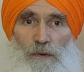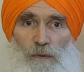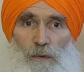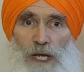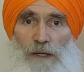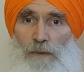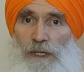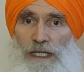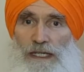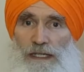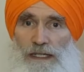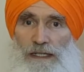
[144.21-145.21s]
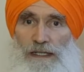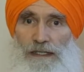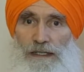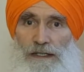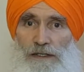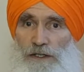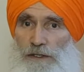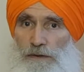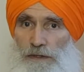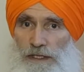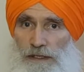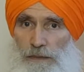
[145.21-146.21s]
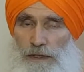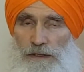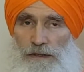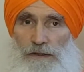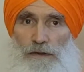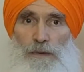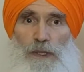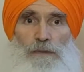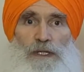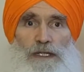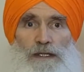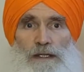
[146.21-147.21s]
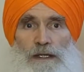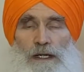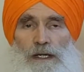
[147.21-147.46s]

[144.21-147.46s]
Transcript: when we choose the spiritual, when we